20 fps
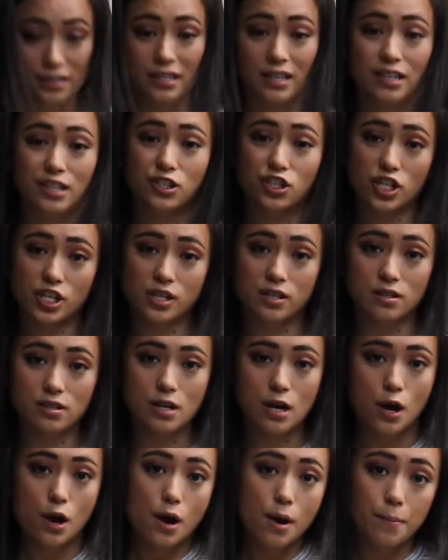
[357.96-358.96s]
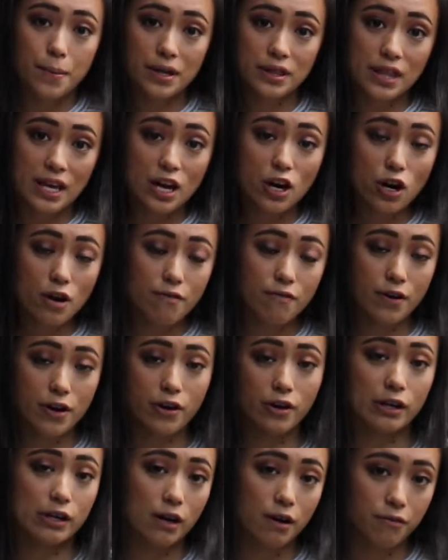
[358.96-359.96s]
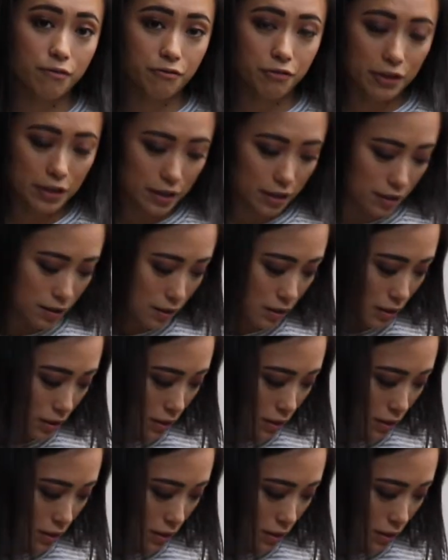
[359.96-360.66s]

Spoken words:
skinny jeans, but they are very comfy,